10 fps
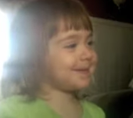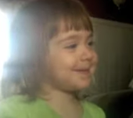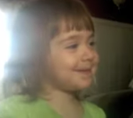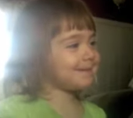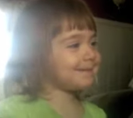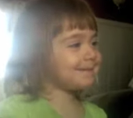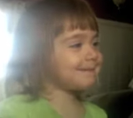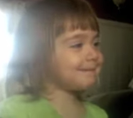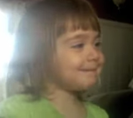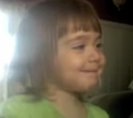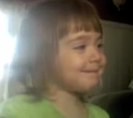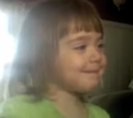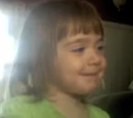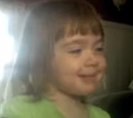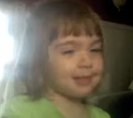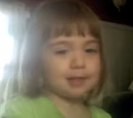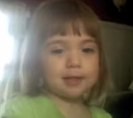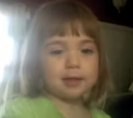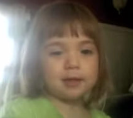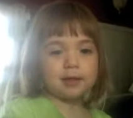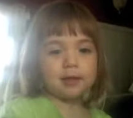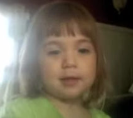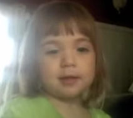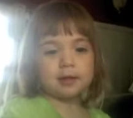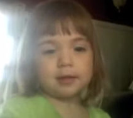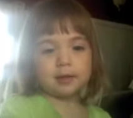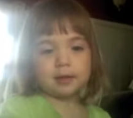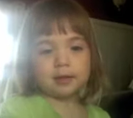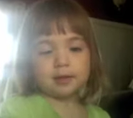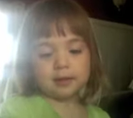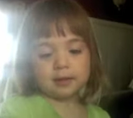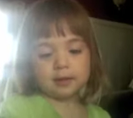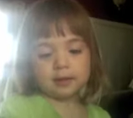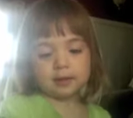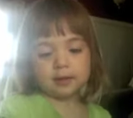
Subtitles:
[no speech]